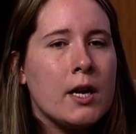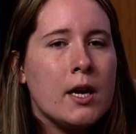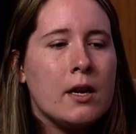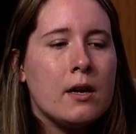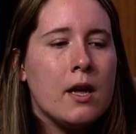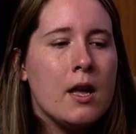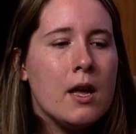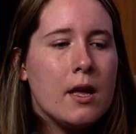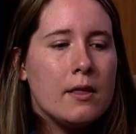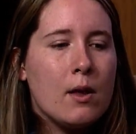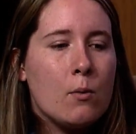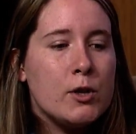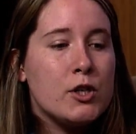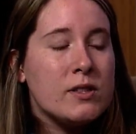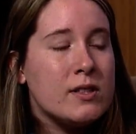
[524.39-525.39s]
And then
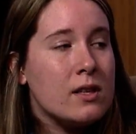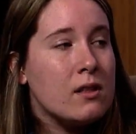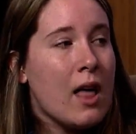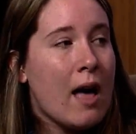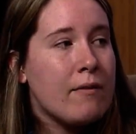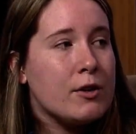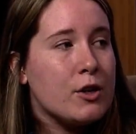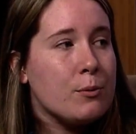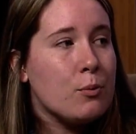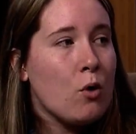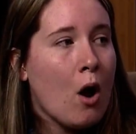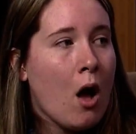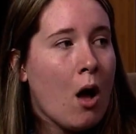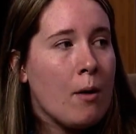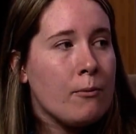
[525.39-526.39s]
we just did Lavender
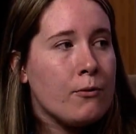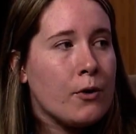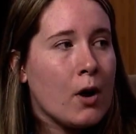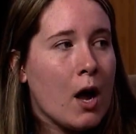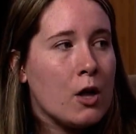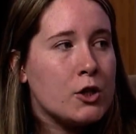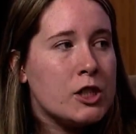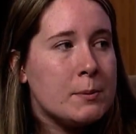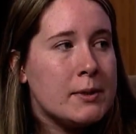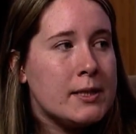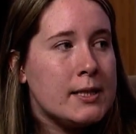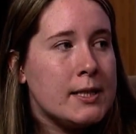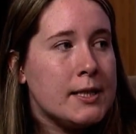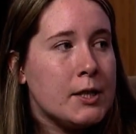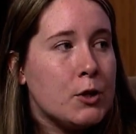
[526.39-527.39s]
Prom for
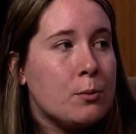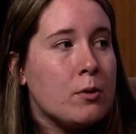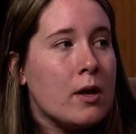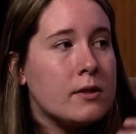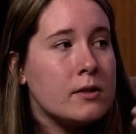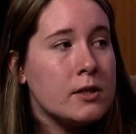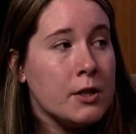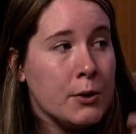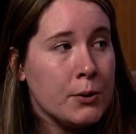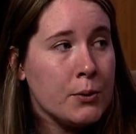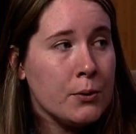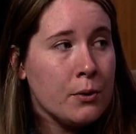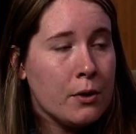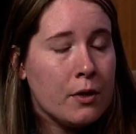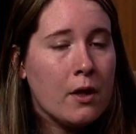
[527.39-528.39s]
LGBTQ plus youth